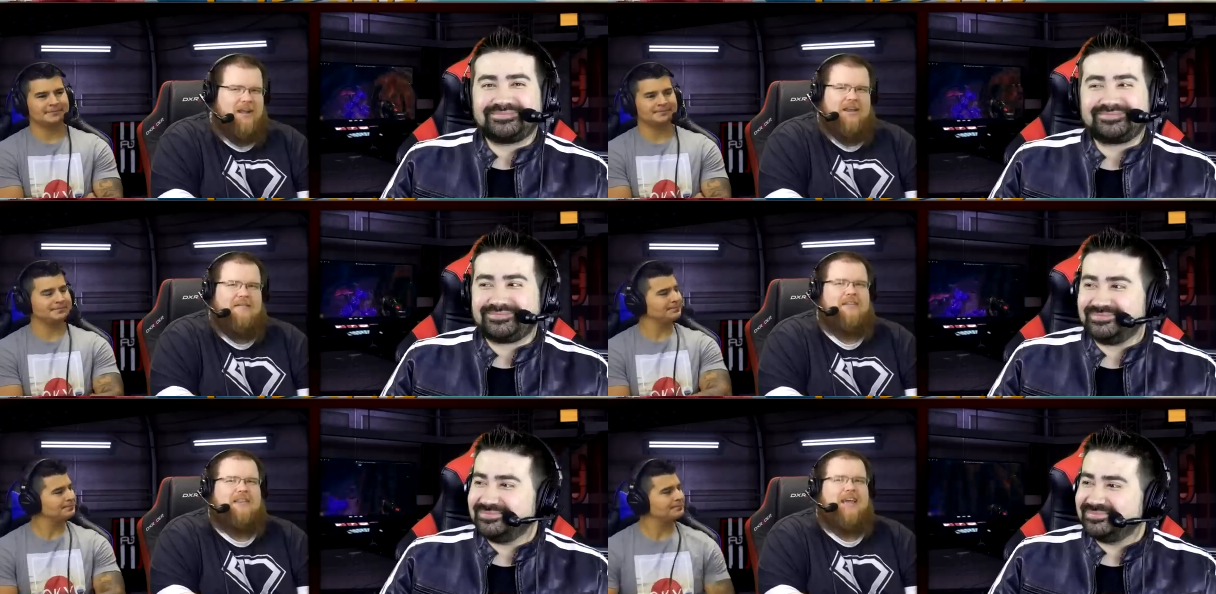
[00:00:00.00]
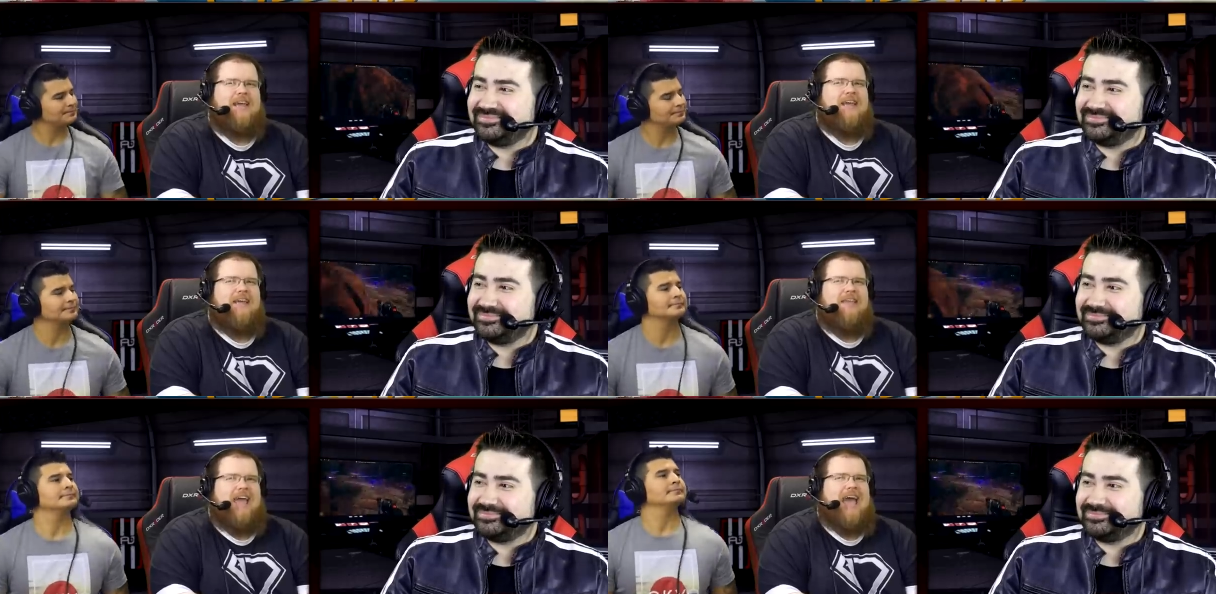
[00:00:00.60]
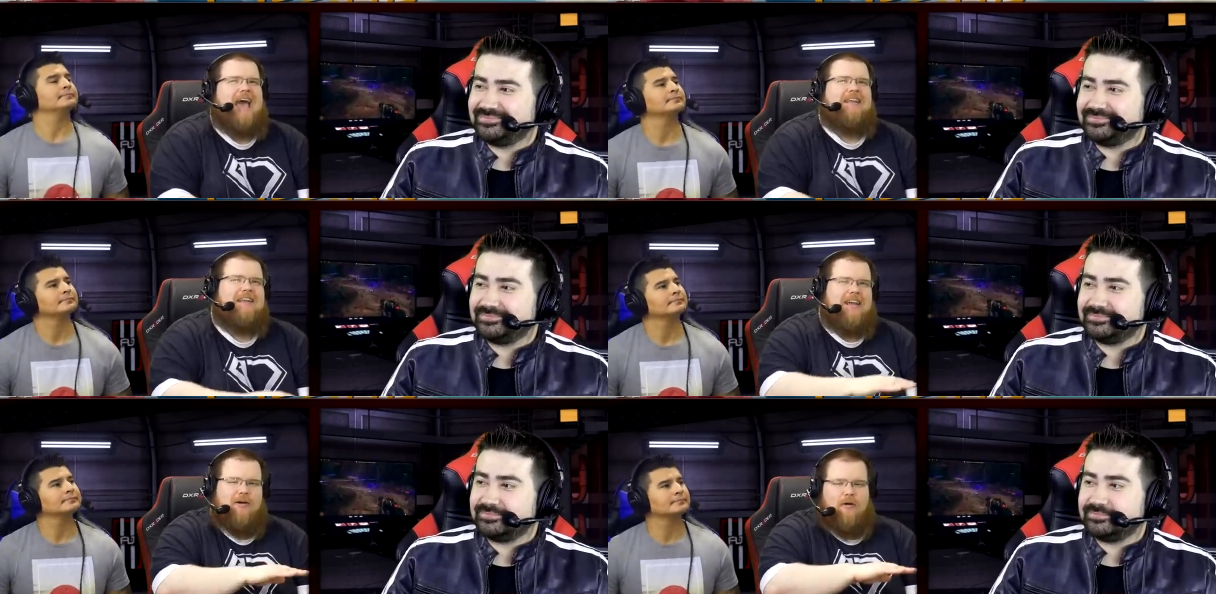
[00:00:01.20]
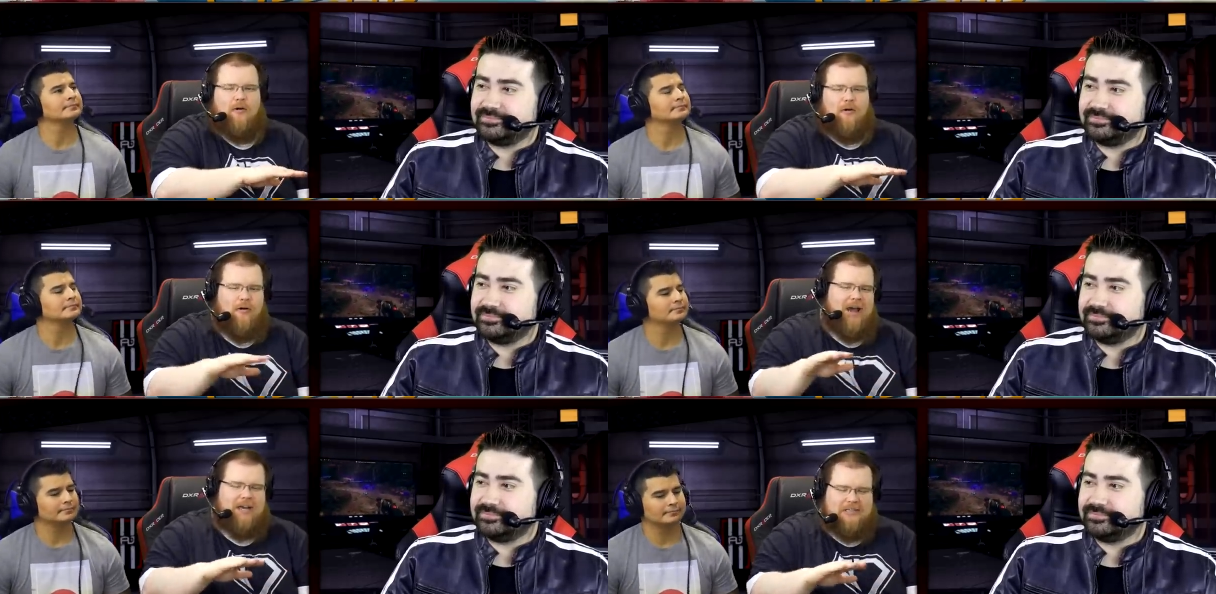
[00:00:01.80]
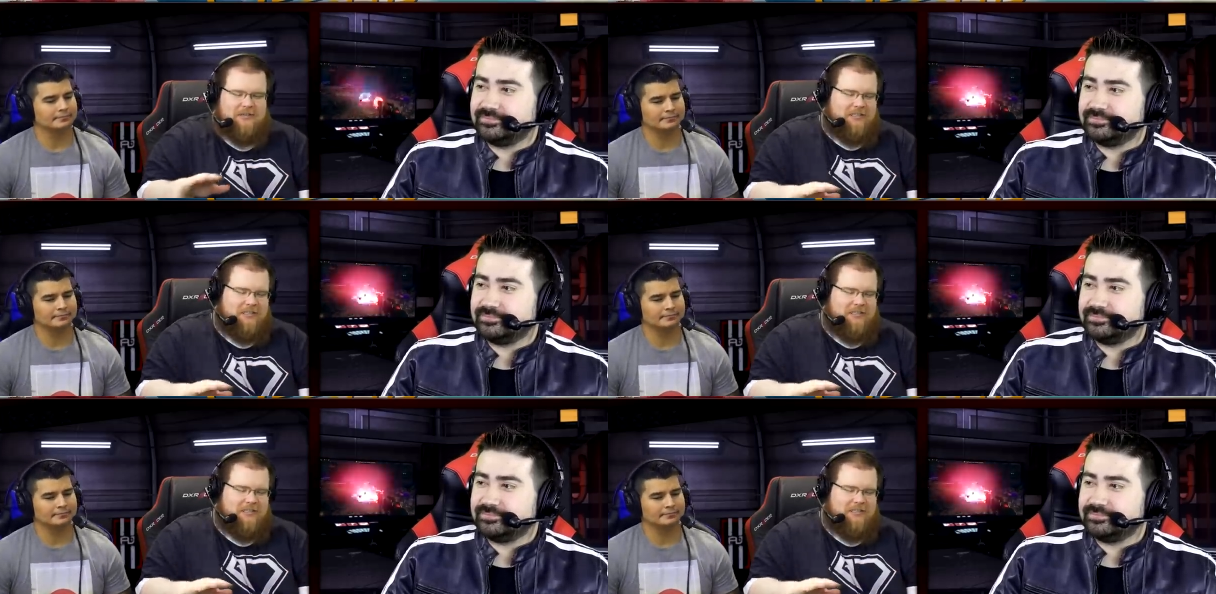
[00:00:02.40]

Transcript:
Speaker 1: I love that they they added like a whole extra